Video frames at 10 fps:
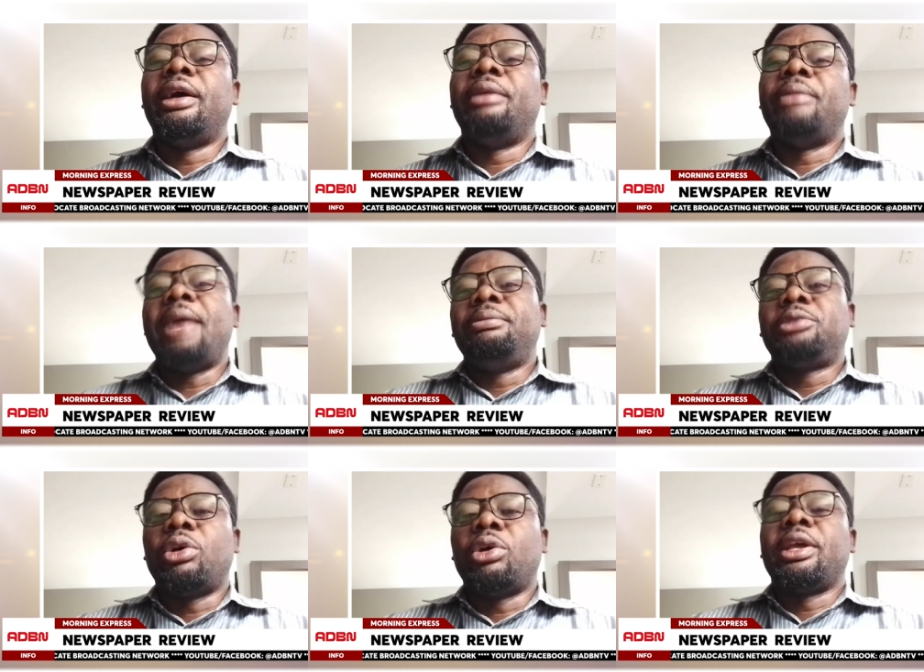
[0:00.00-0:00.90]
Um,
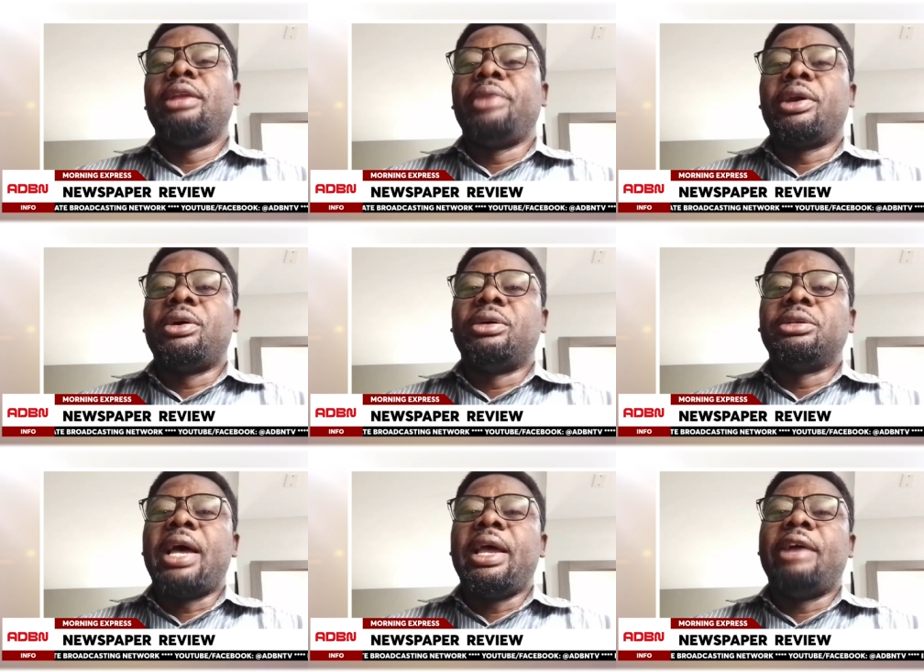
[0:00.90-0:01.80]
I'm talking
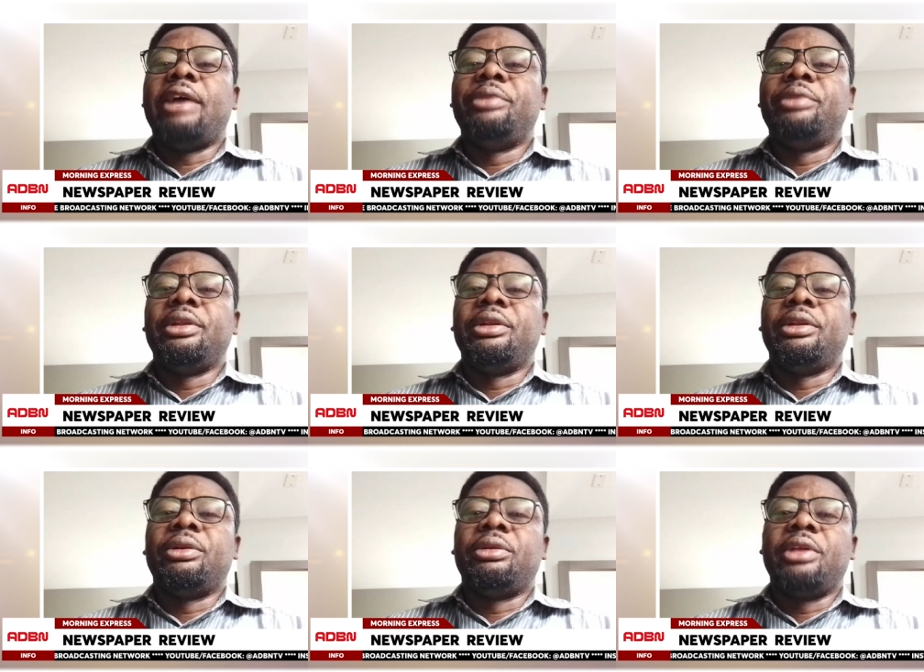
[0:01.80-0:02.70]
because I have been in
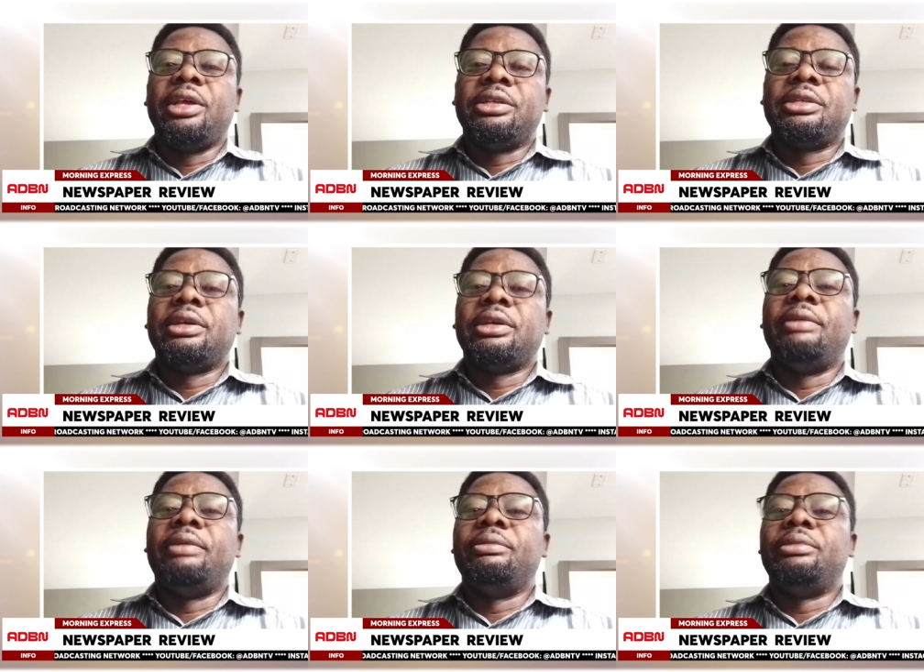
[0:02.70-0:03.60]
the Northeast
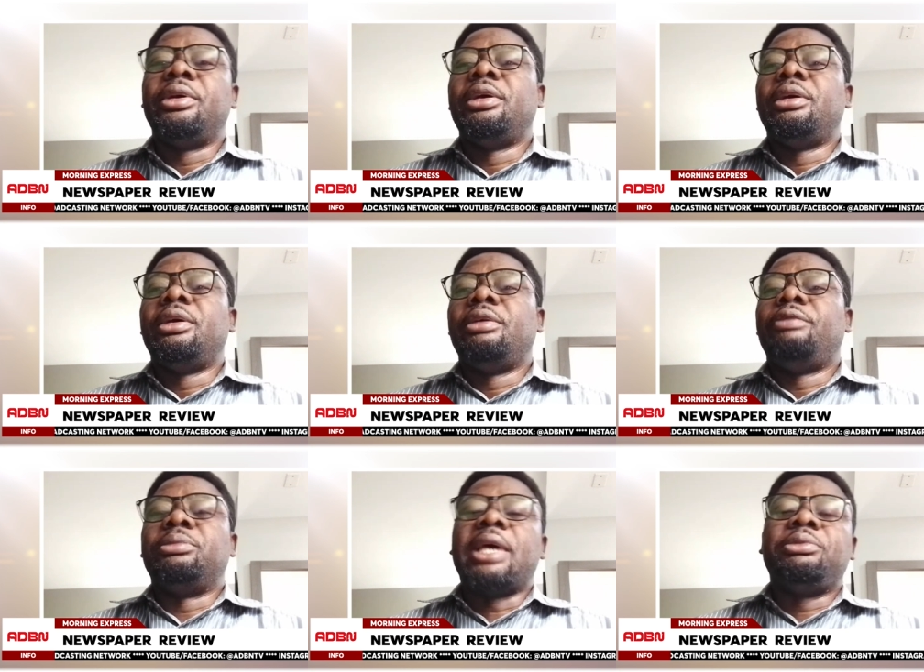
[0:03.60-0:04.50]
um,
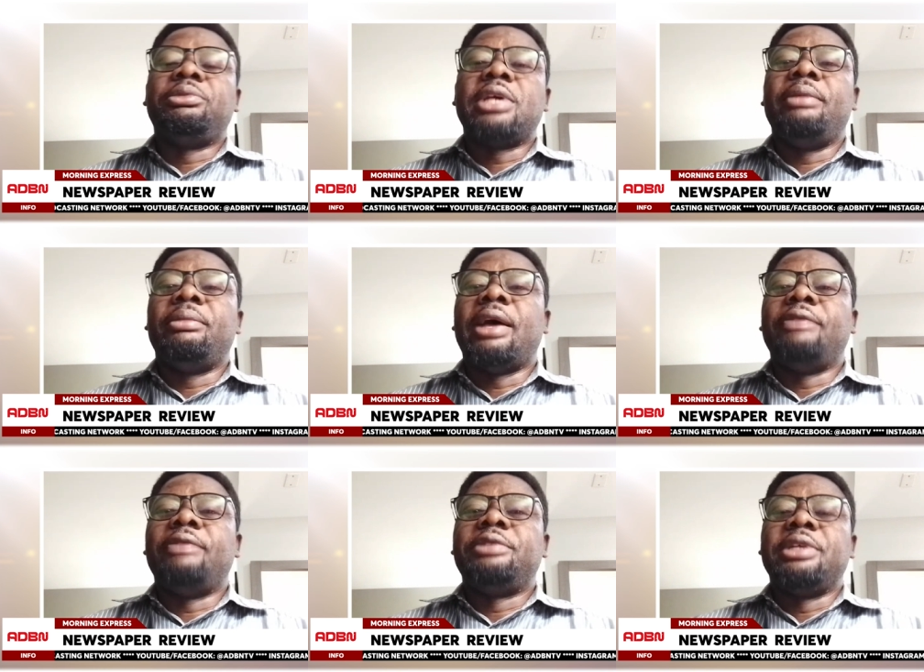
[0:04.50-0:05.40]
from time to time.
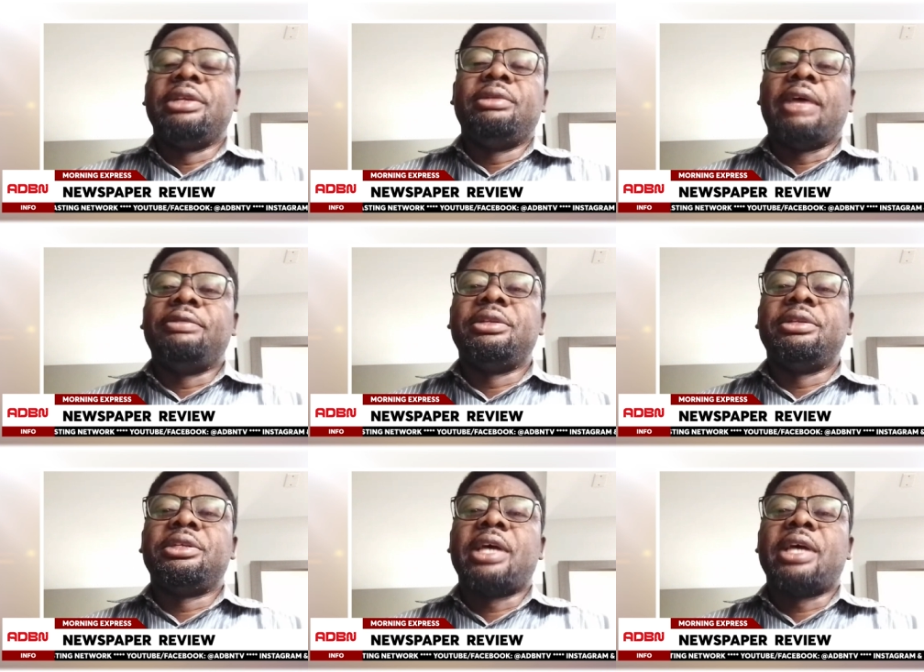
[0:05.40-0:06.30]
I've seen I've seen
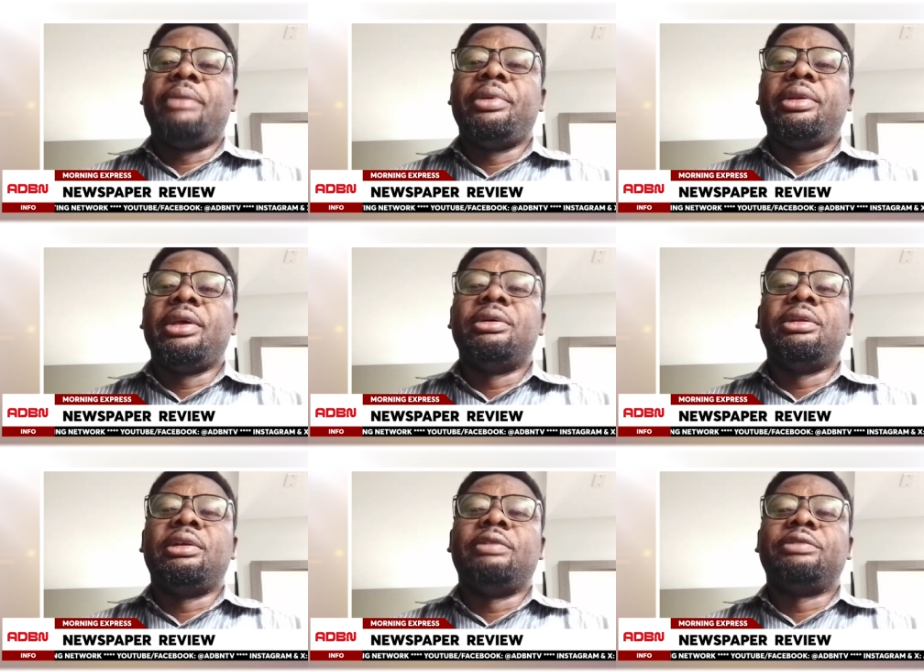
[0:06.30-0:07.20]
this happen a whole
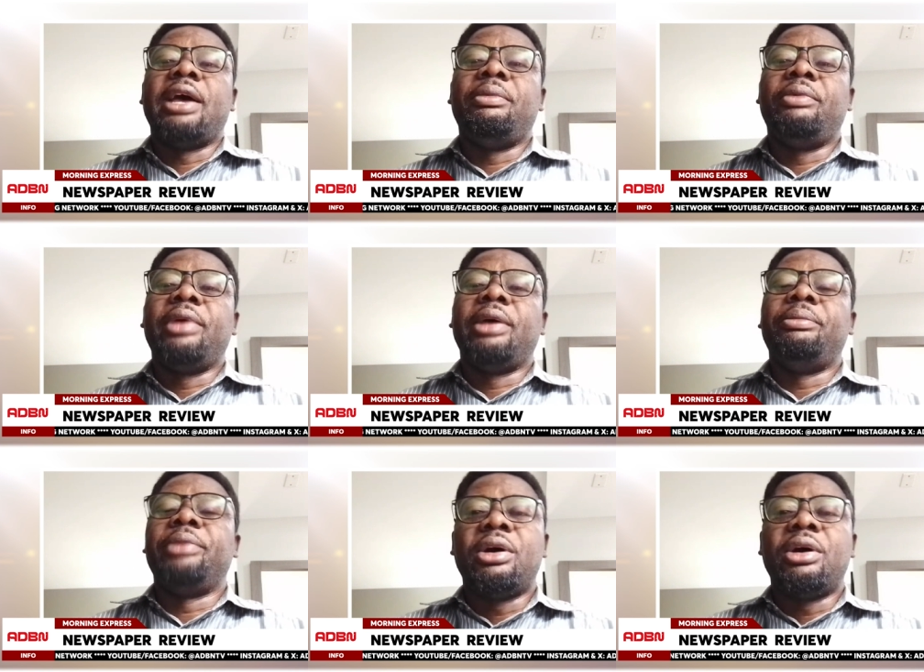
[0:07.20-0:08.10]
lot of time, where
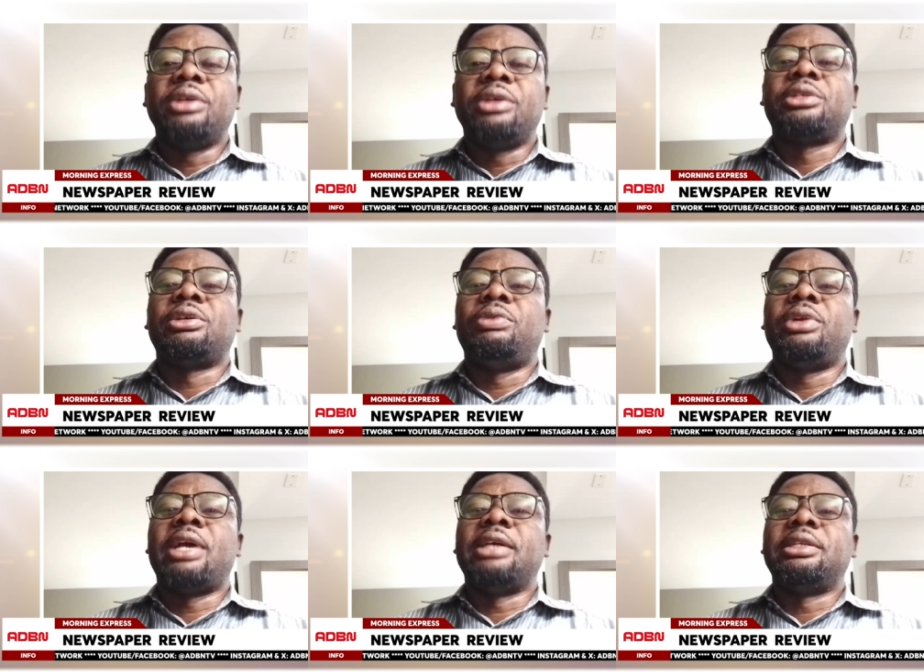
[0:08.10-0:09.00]
because someone
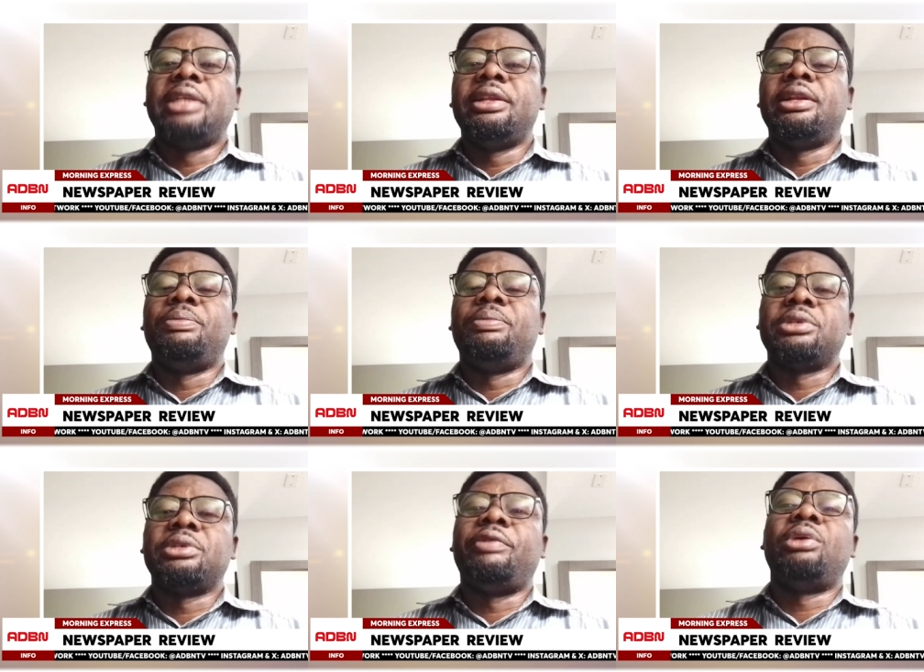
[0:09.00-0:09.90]
has stayed in a
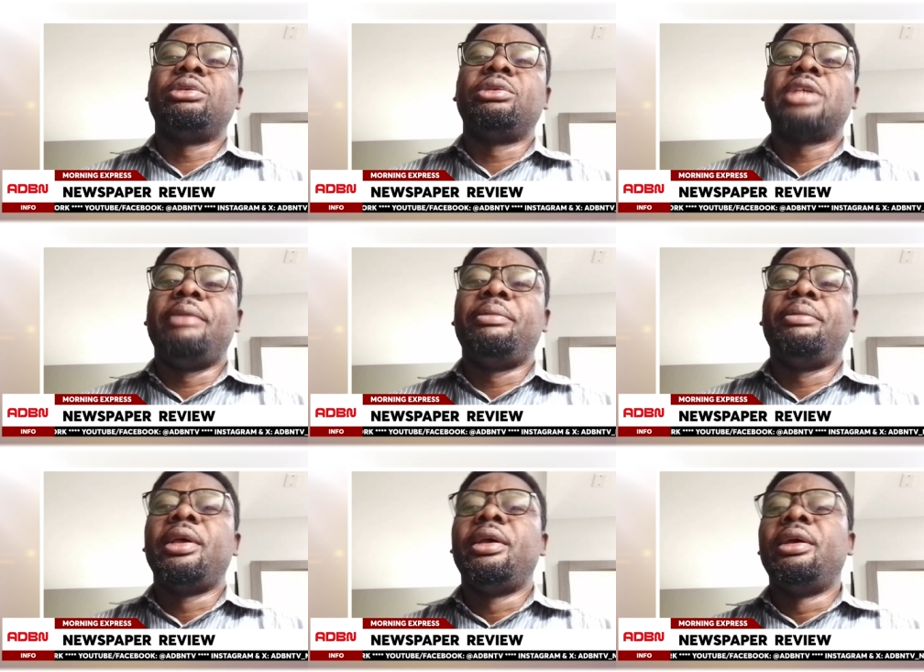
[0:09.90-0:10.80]
position for a long
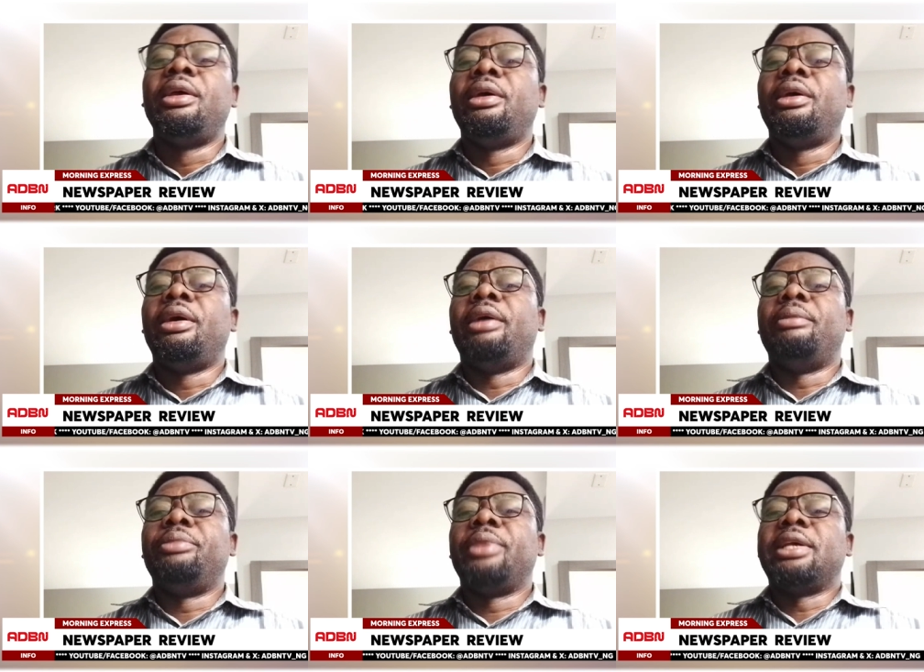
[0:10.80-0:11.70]
time,
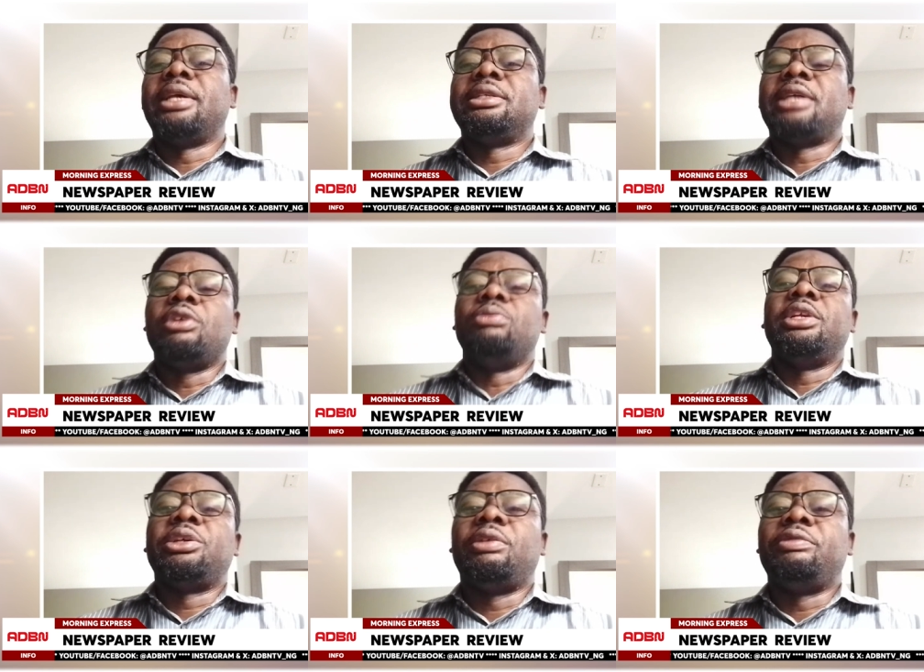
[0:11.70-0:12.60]
um, there's
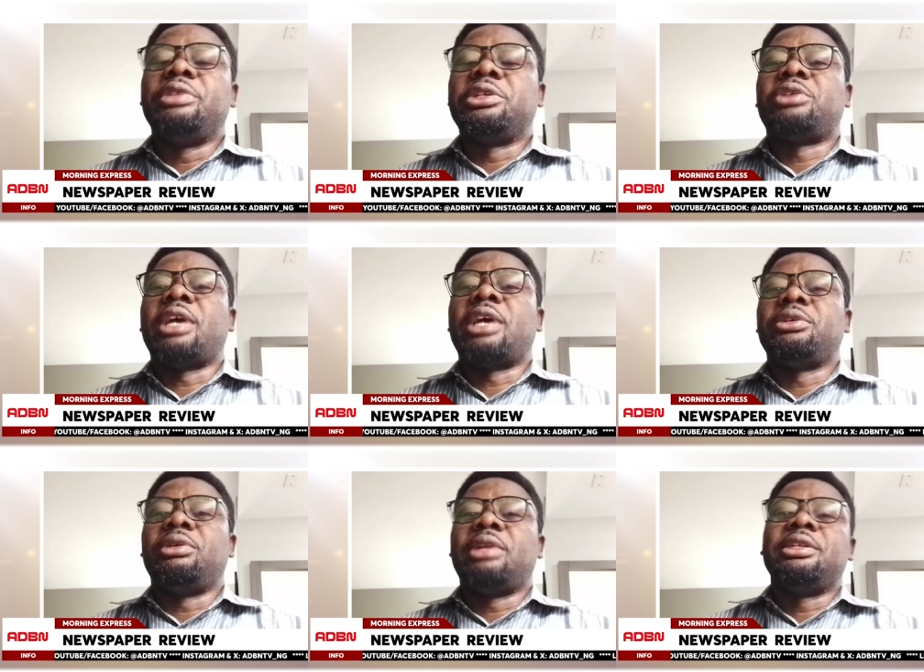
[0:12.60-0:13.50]
accumulation of
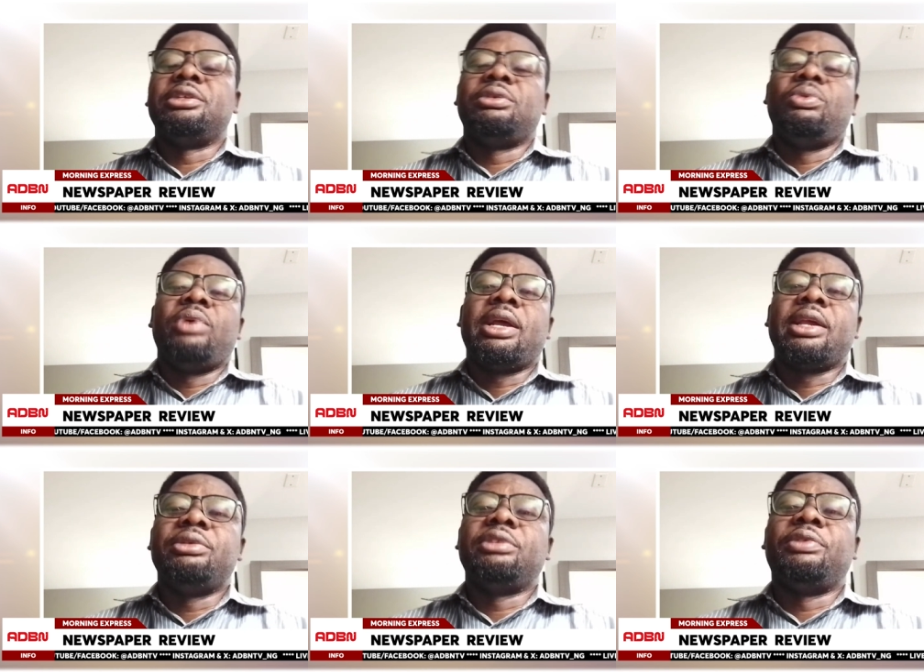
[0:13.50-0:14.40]
distraction. That is the word I
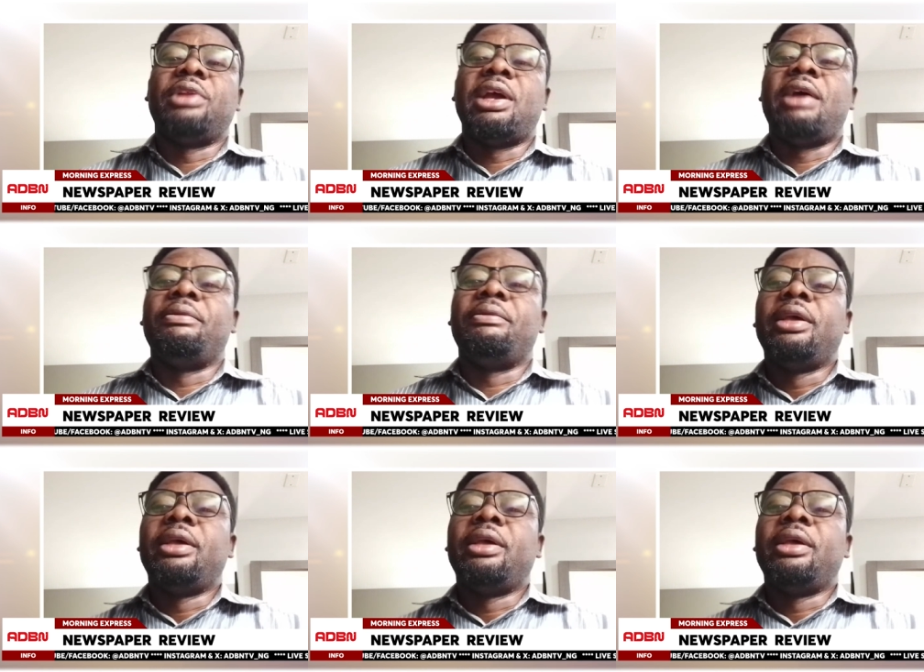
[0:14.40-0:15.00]
can use for now.